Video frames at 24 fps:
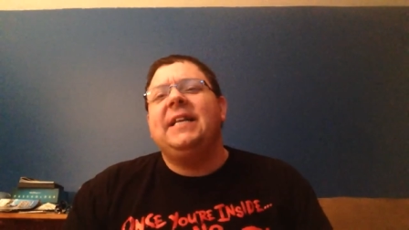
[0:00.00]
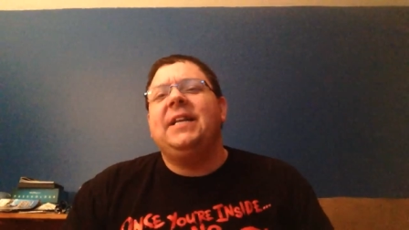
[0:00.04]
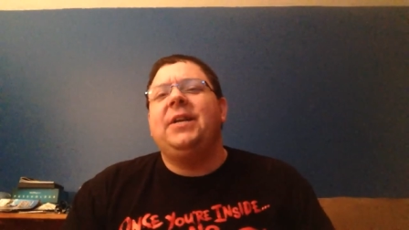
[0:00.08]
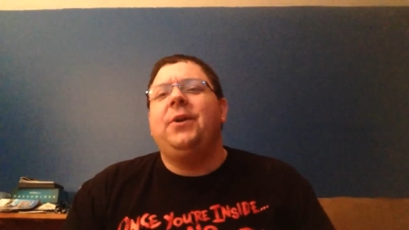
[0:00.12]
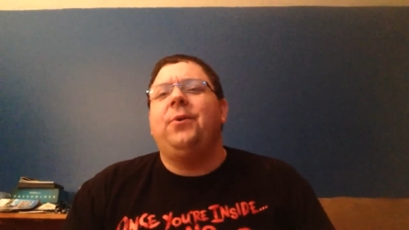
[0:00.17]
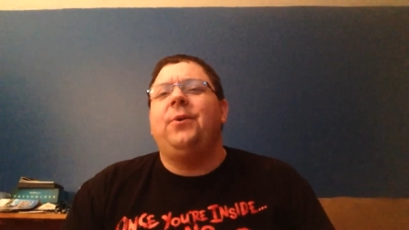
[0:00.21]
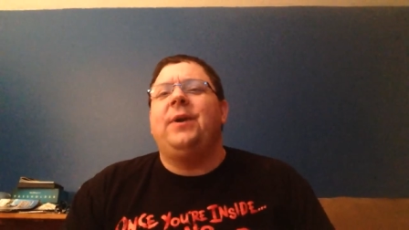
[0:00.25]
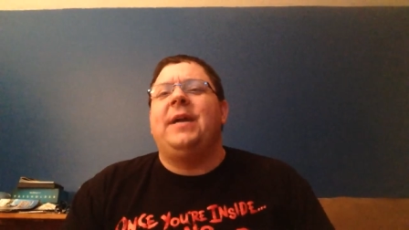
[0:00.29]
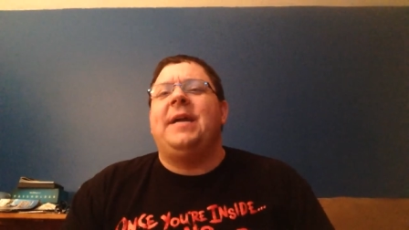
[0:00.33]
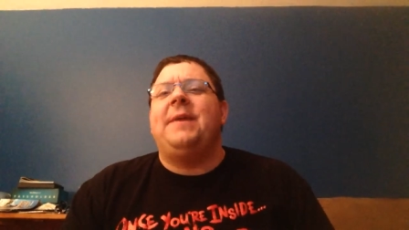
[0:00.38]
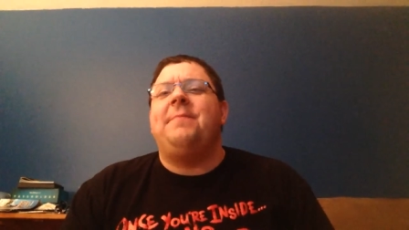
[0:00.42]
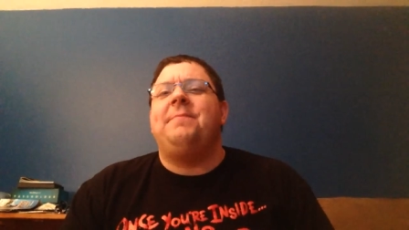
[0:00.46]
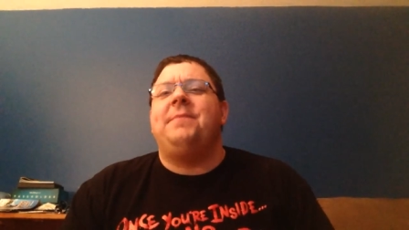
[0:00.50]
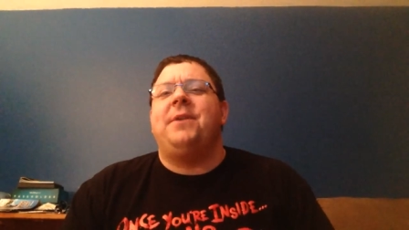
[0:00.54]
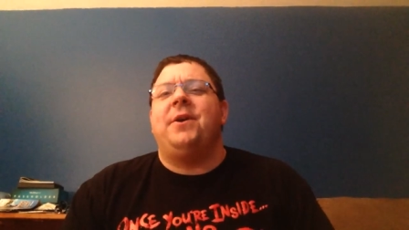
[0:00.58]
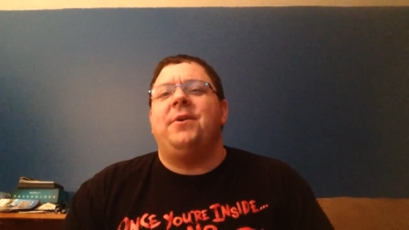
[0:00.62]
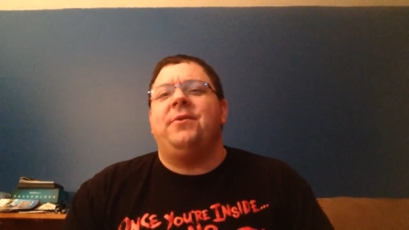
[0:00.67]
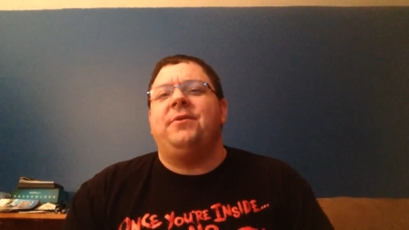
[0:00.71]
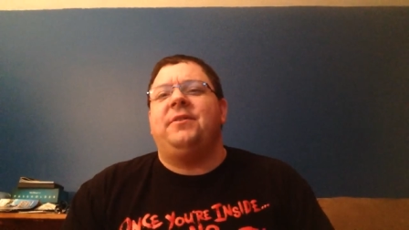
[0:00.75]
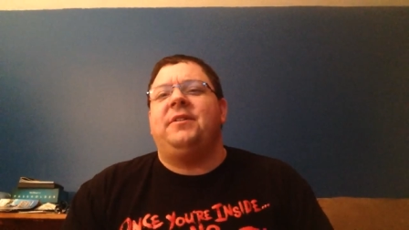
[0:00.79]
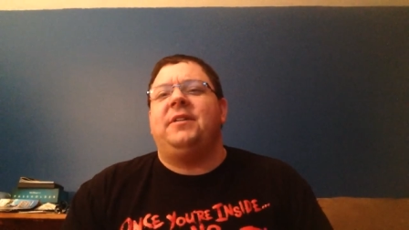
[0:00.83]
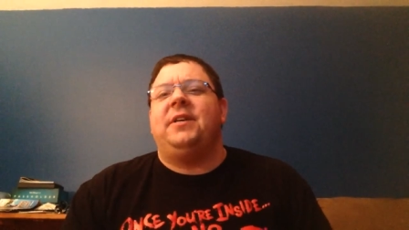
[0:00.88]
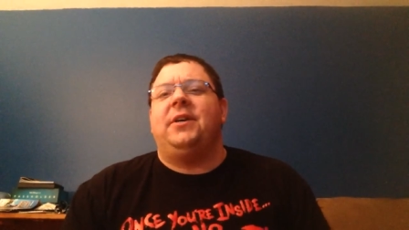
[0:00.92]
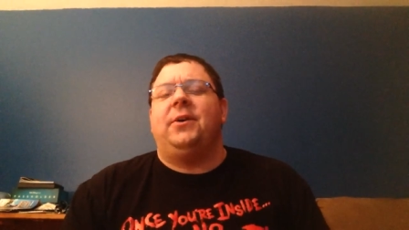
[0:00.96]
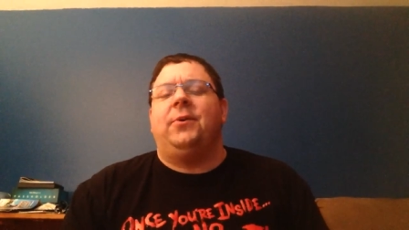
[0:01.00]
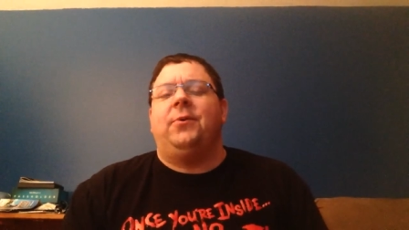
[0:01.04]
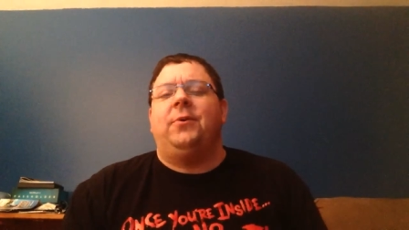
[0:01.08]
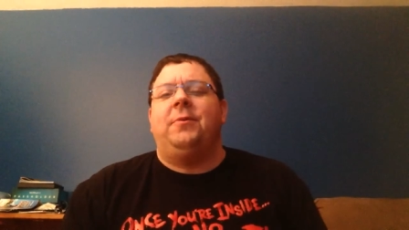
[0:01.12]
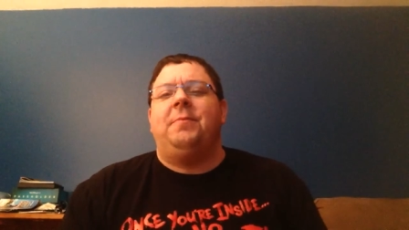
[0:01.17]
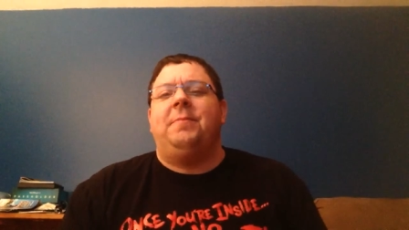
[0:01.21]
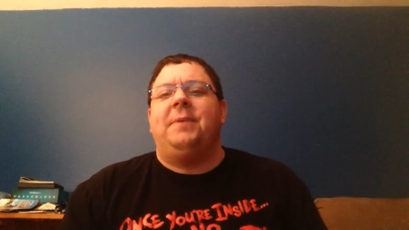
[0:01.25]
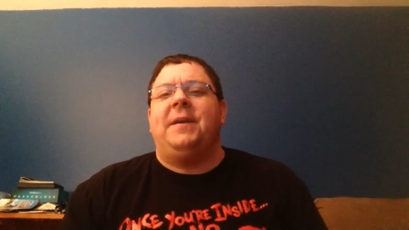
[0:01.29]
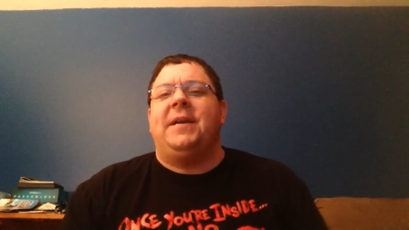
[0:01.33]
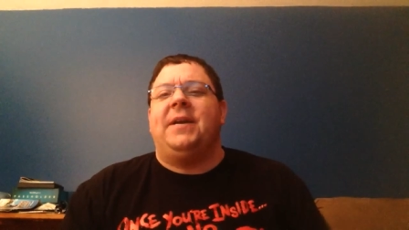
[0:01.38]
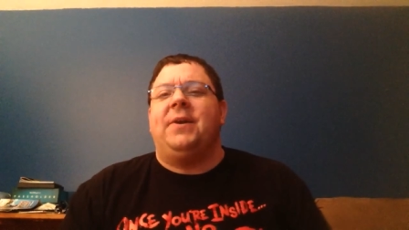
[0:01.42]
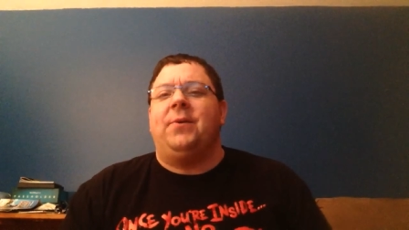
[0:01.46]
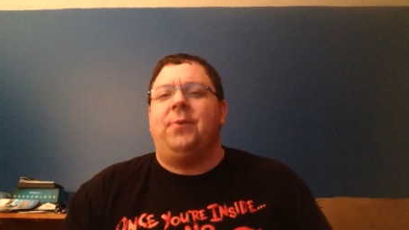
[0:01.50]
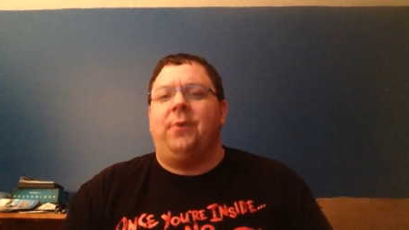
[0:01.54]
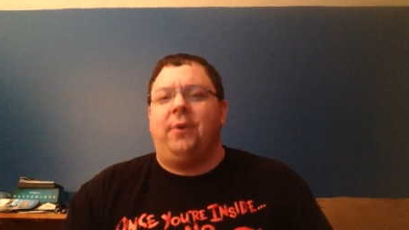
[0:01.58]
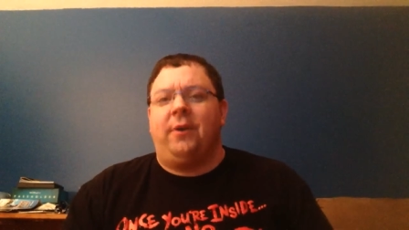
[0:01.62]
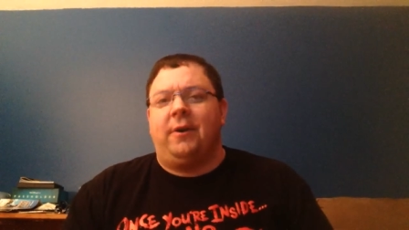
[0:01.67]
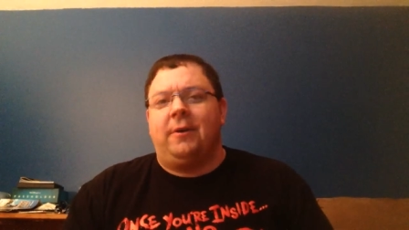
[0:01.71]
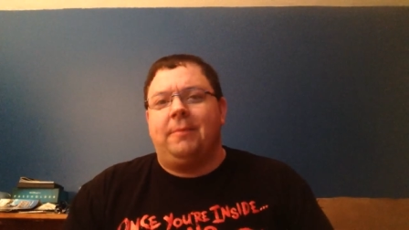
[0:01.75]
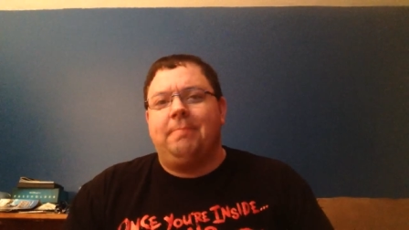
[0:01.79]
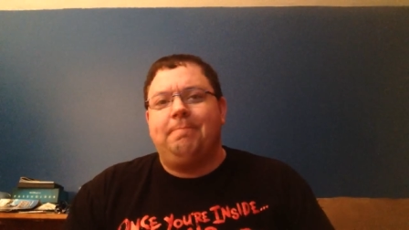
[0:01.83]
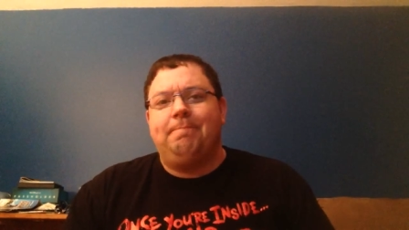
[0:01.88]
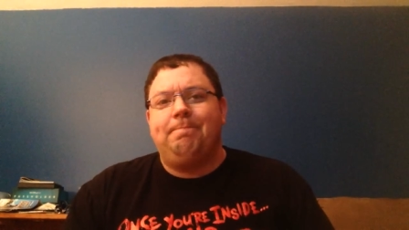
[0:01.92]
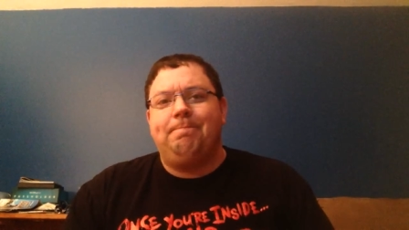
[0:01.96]
little cell would be in
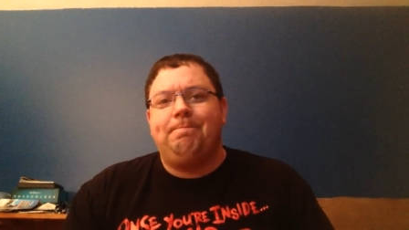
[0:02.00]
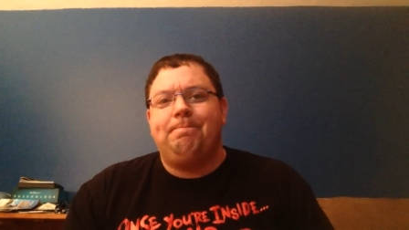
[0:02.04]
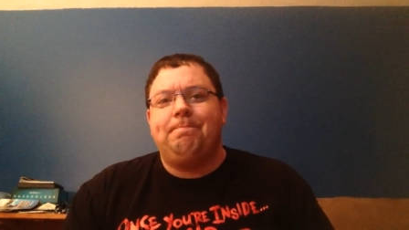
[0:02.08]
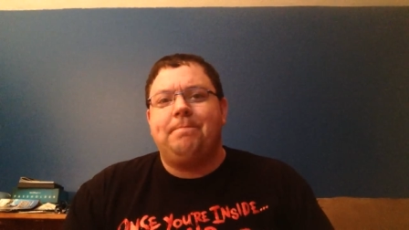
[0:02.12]
order